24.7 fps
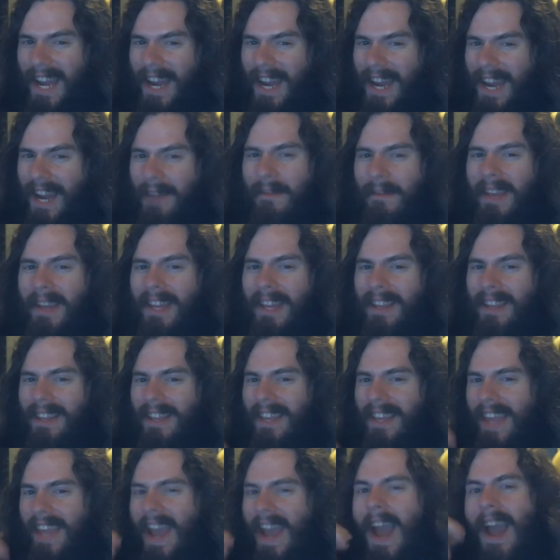I mean,
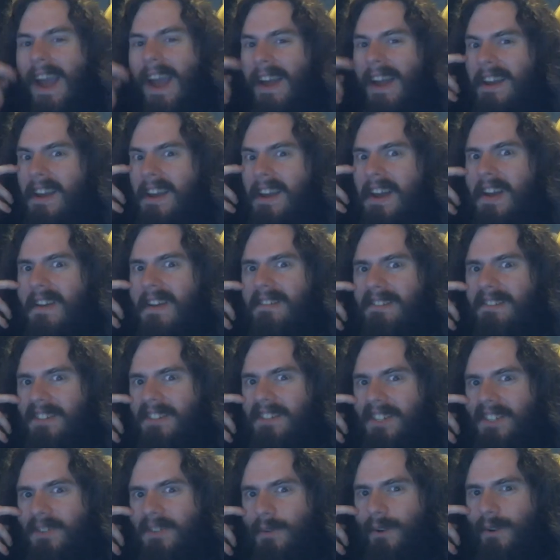yeah,
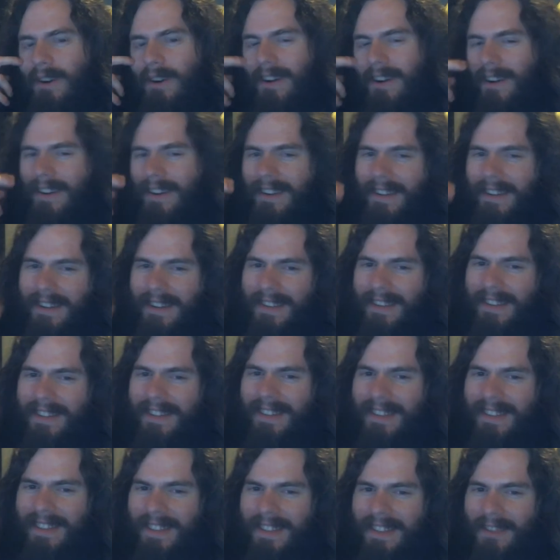sure.
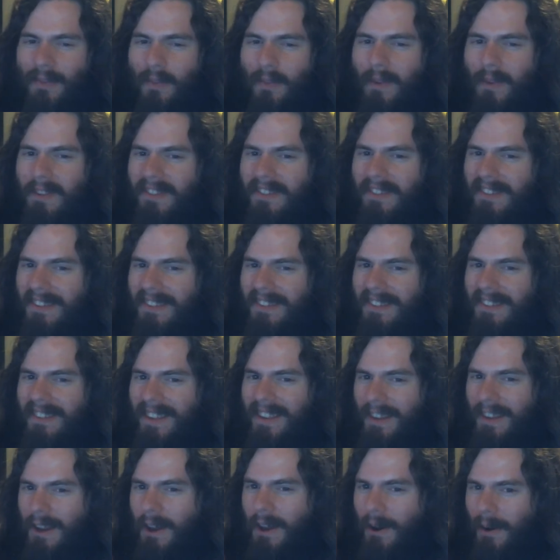This was just,
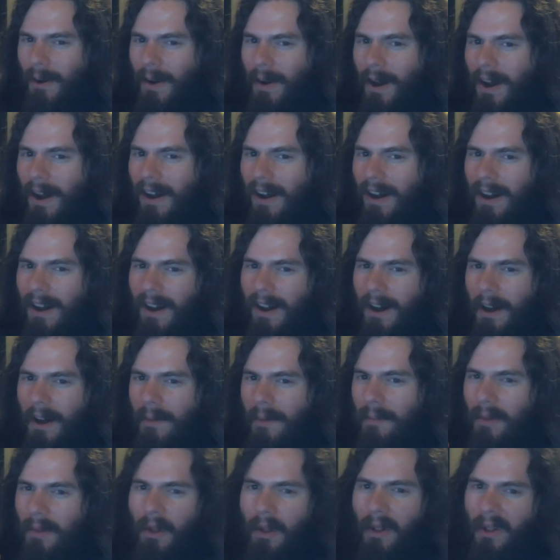you know, a, a
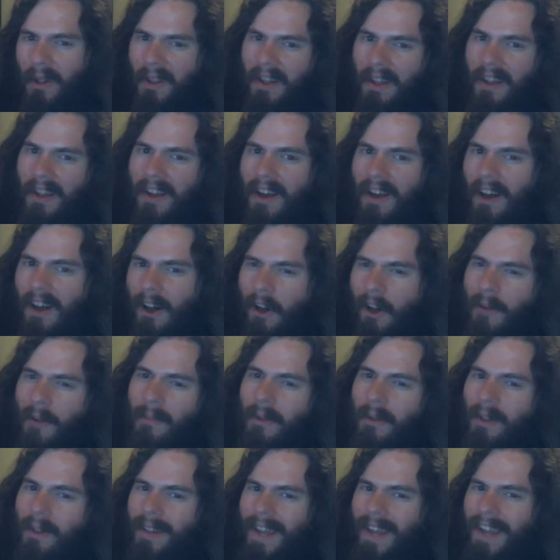humble a
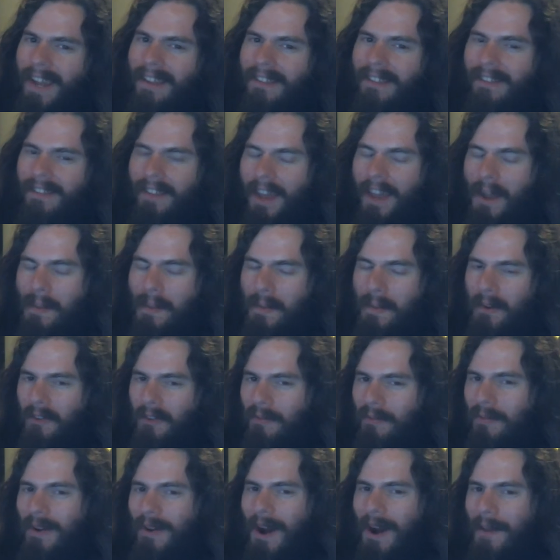humble
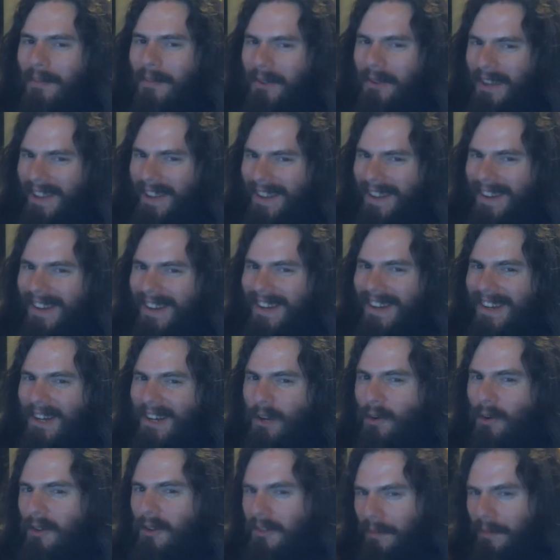landscaper's property
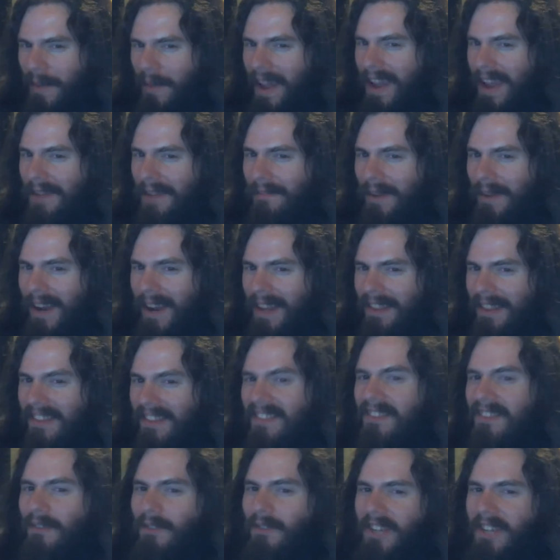who was paid by
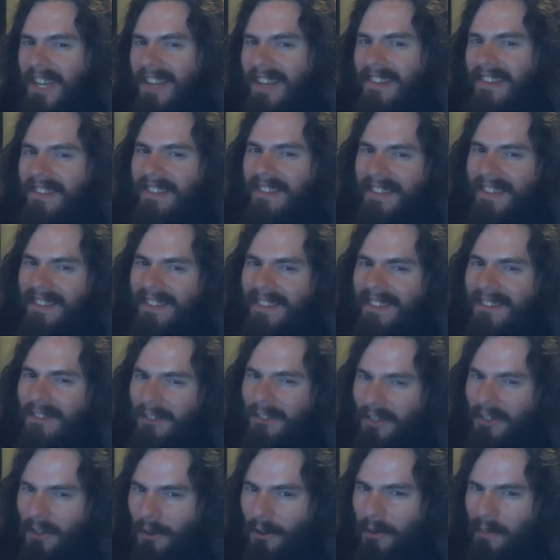this eugenicist
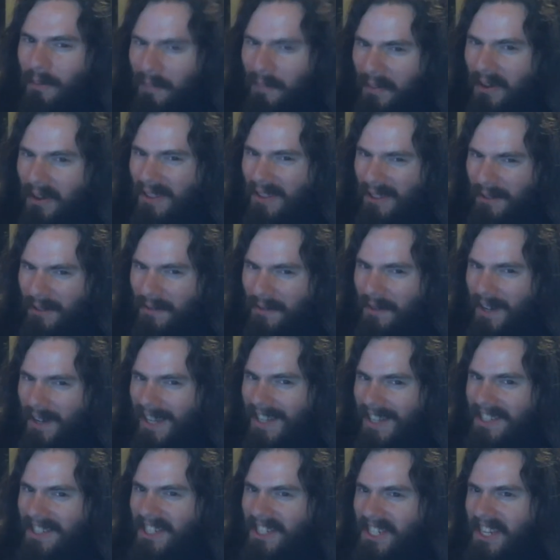to put the
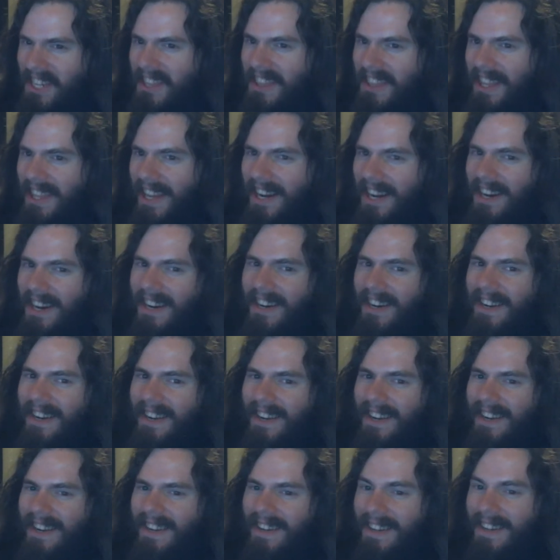fucking shit there.
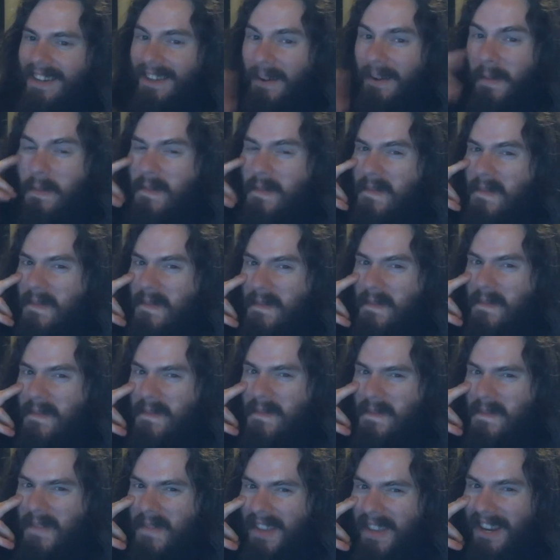
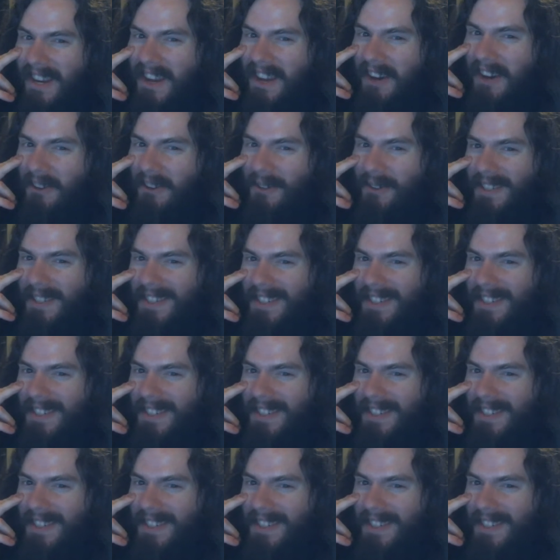You know?